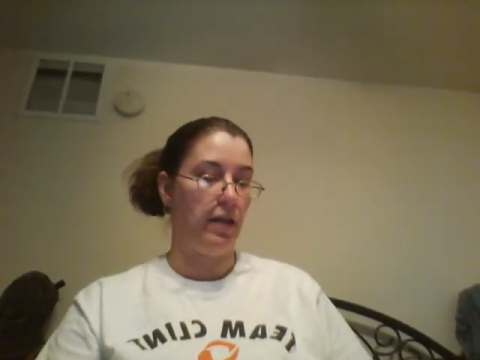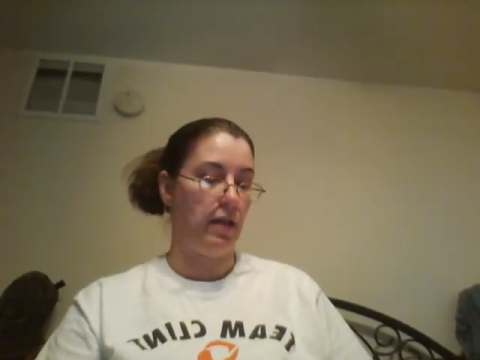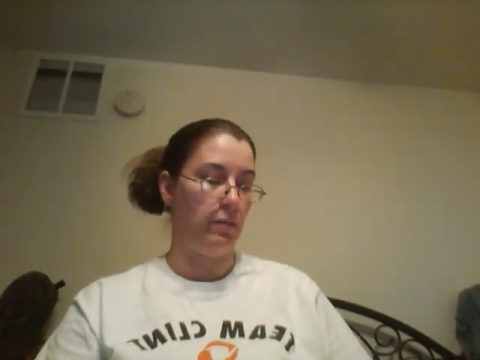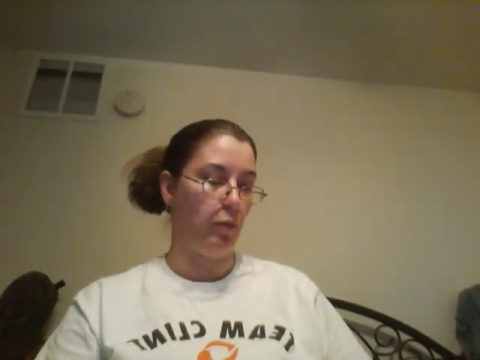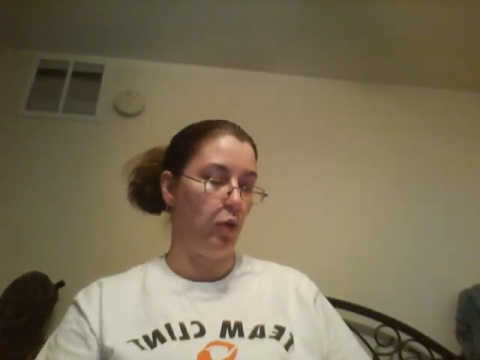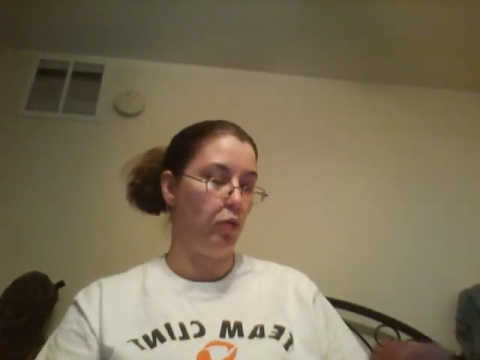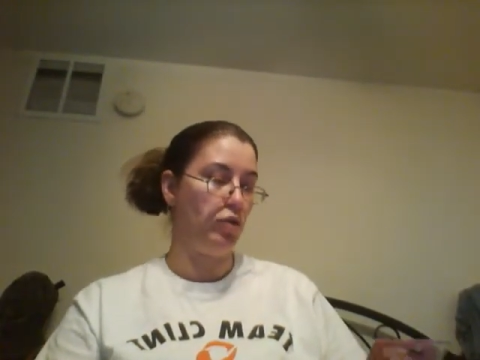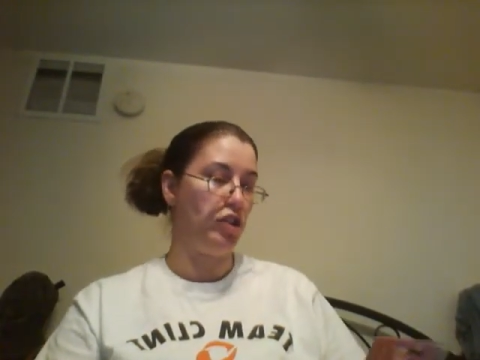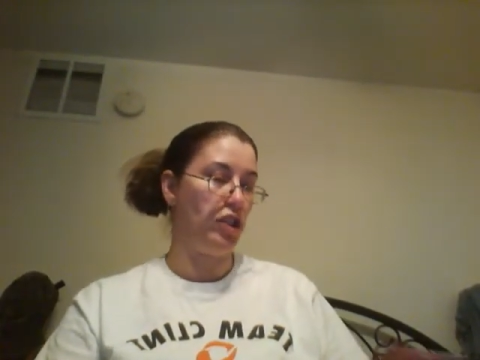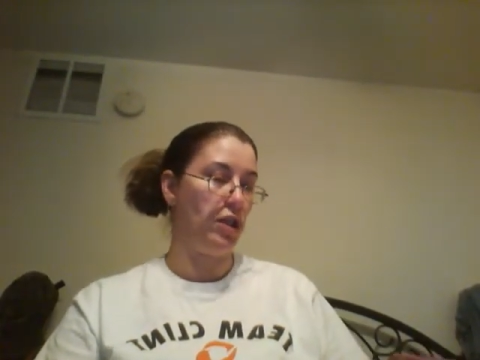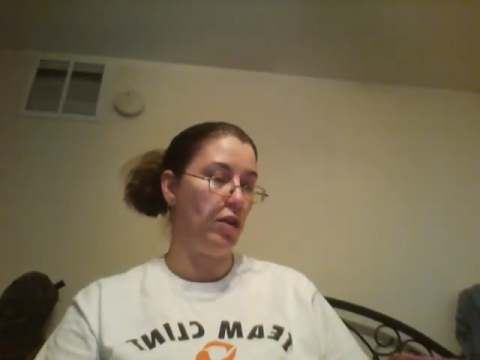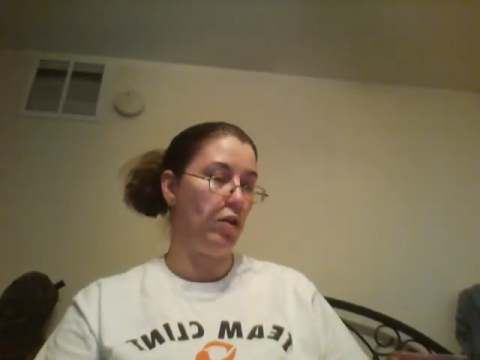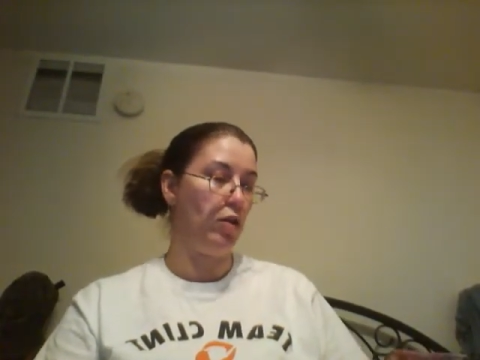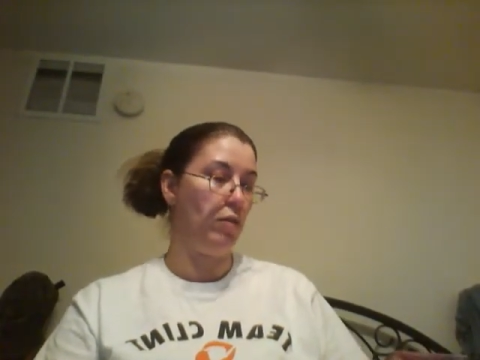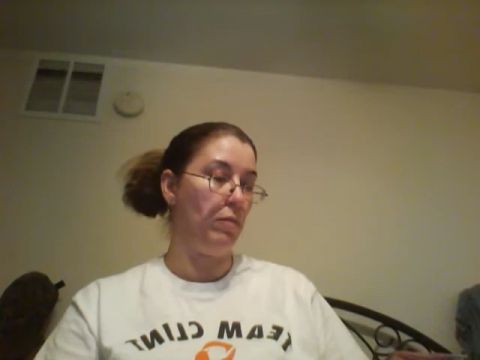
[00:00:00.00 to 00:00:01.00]

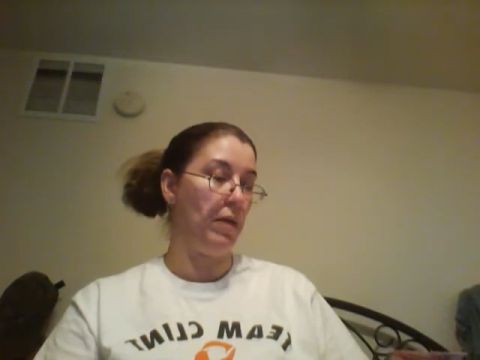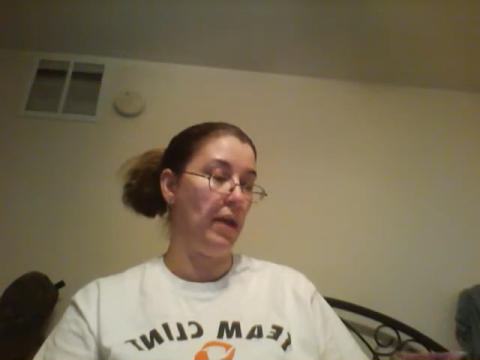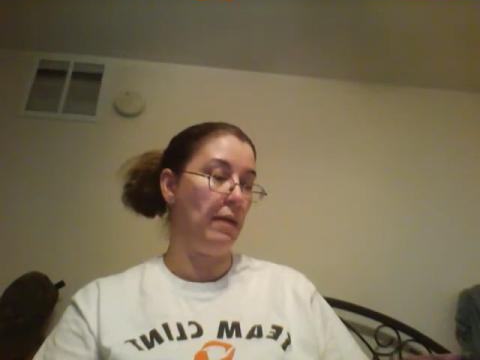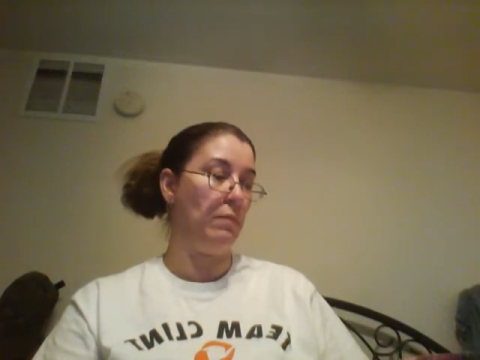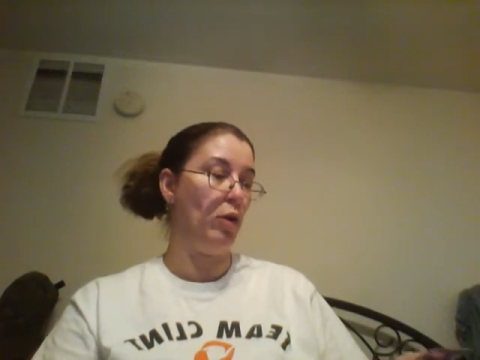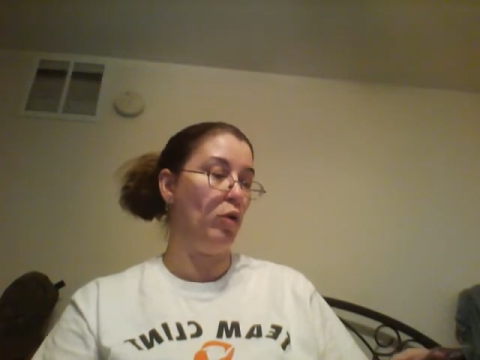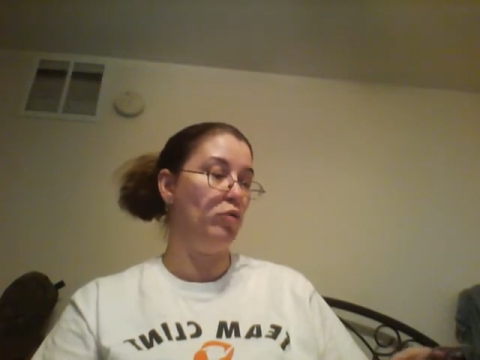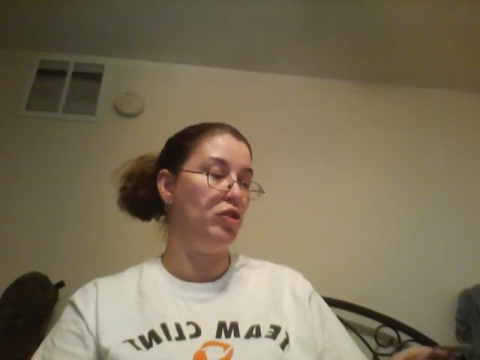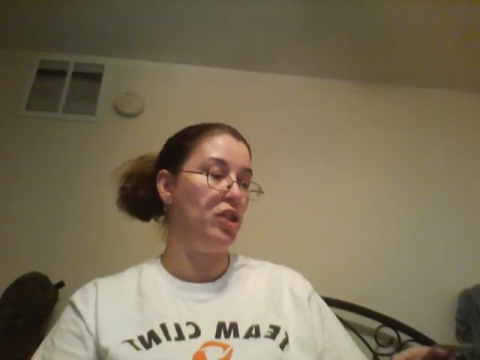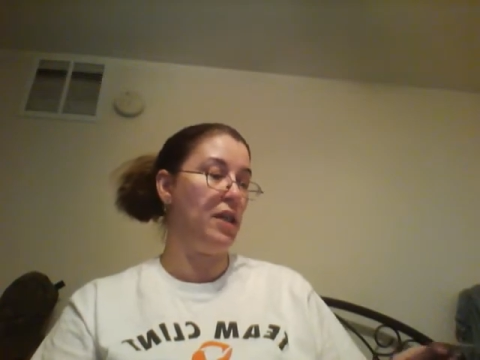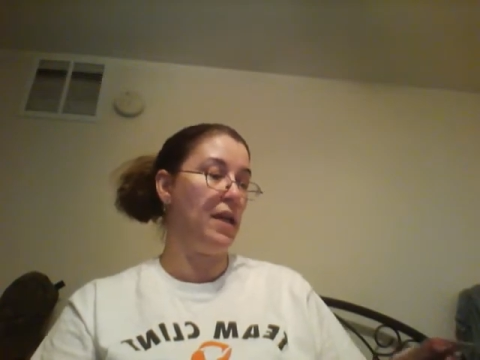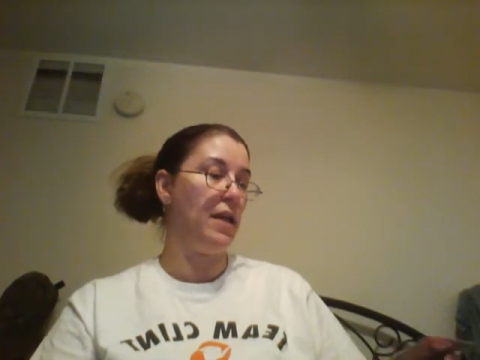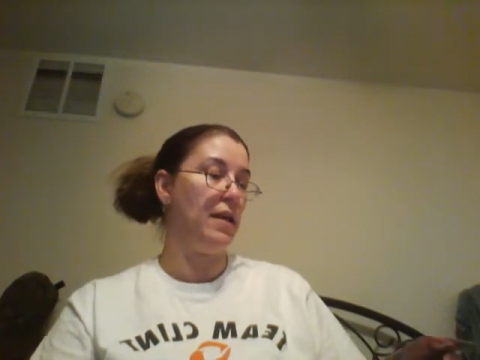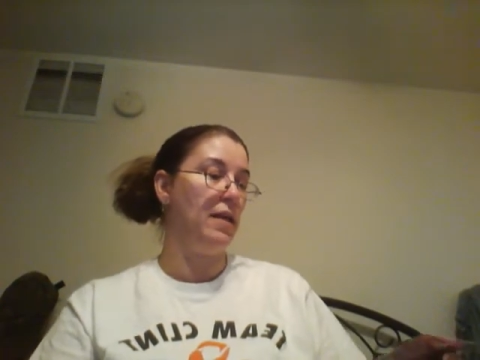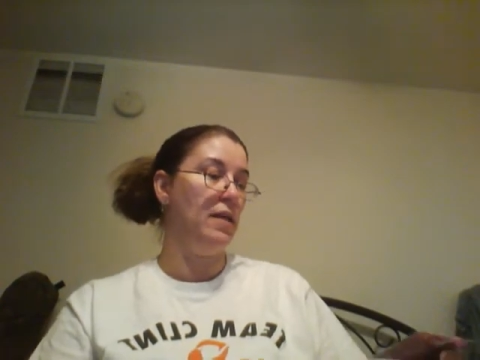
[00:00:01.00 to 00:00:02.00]

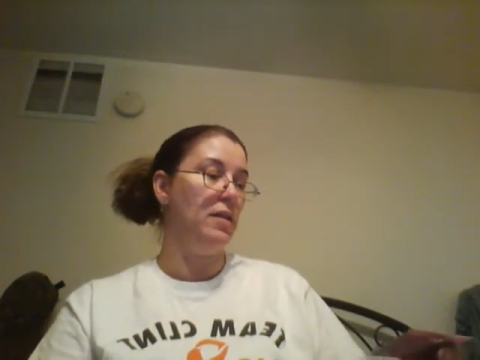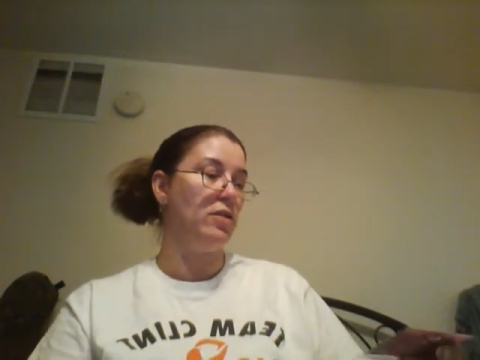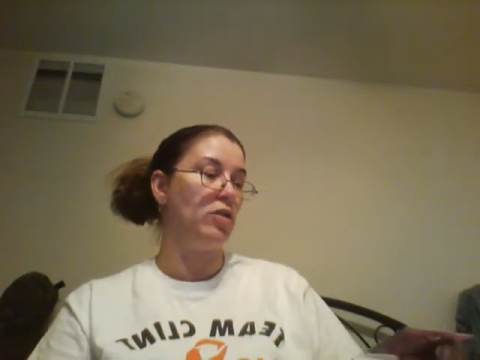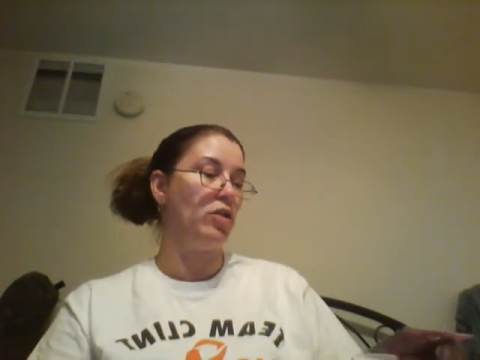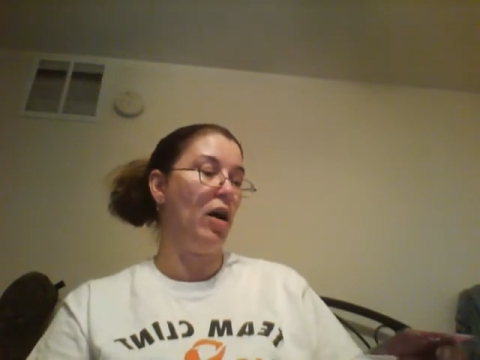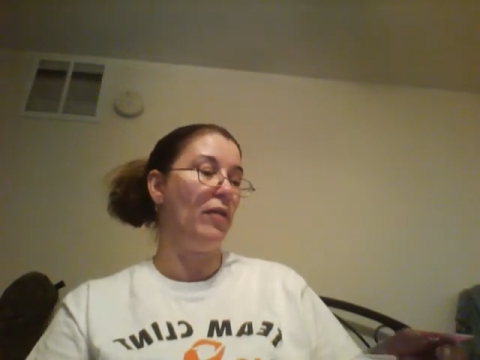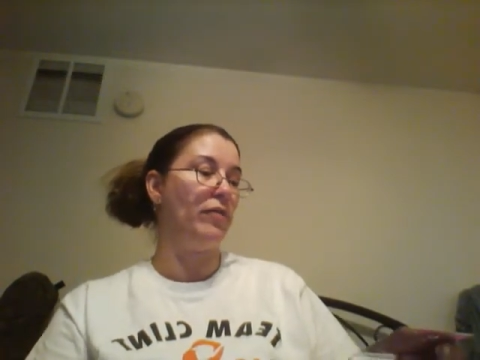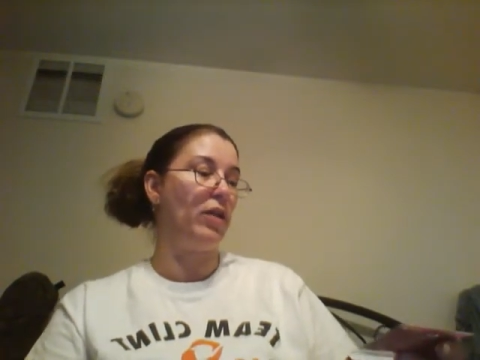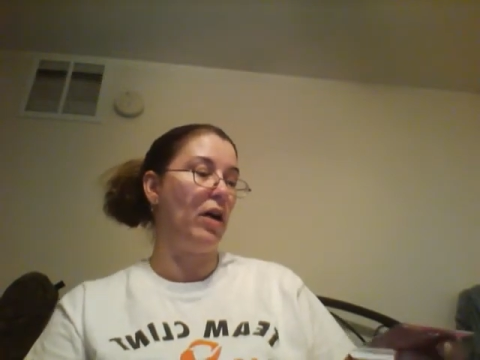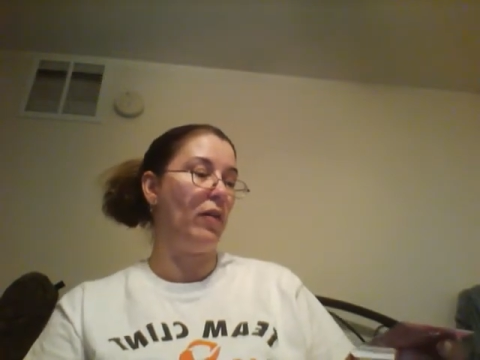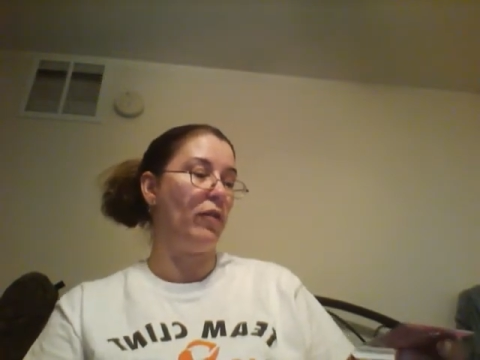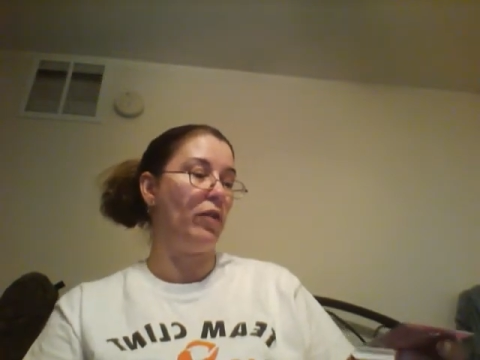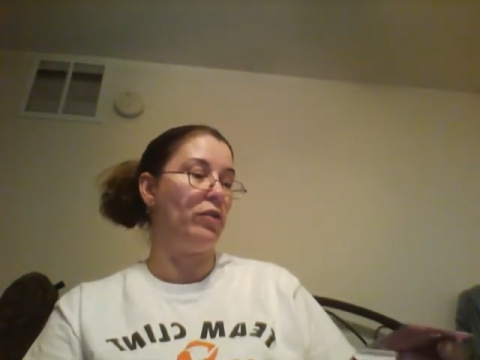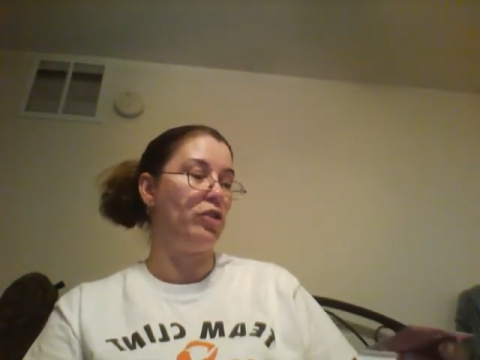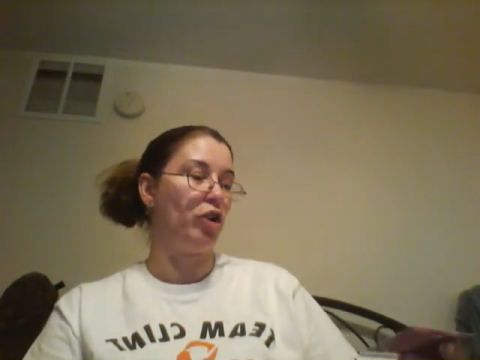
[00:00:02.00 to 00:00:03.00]
emoji soft
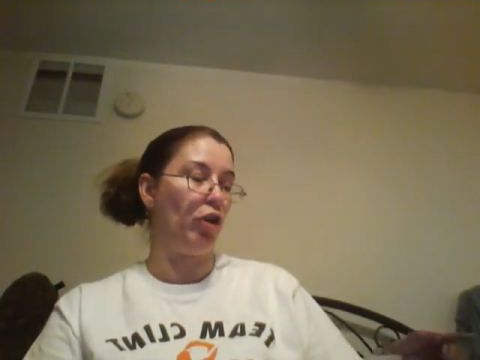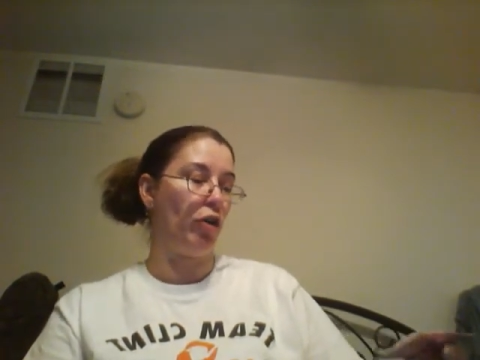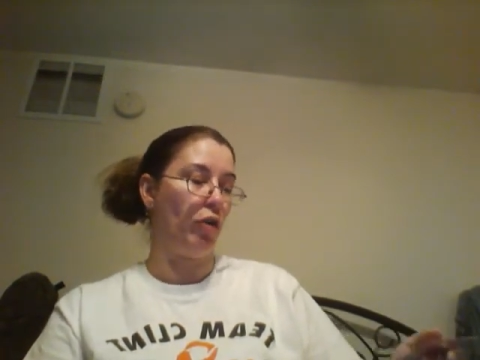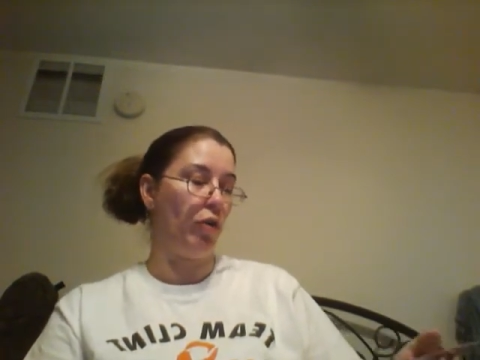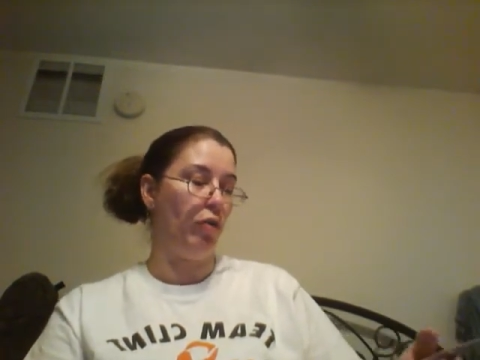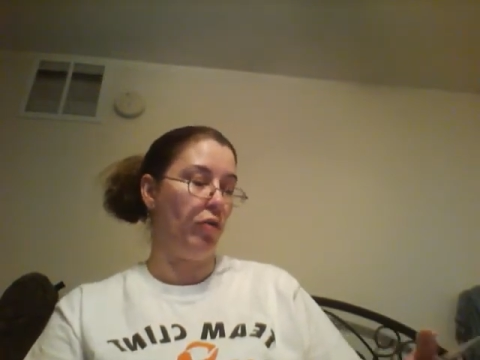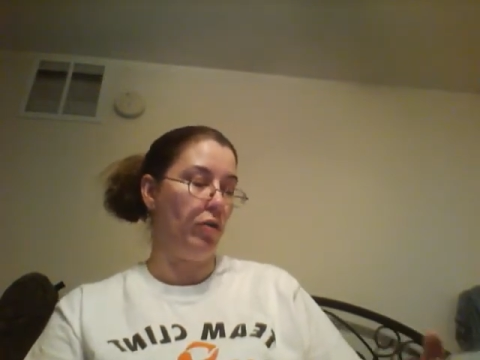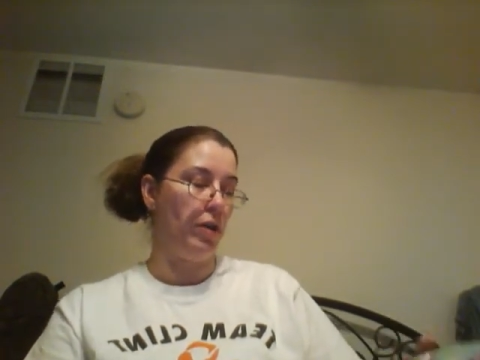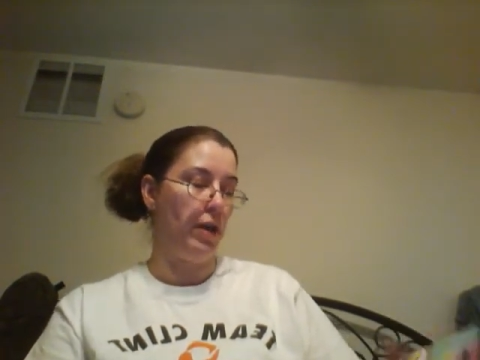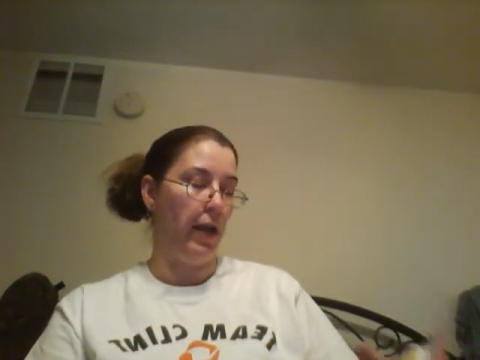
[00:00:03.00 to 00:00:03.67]
cover journal.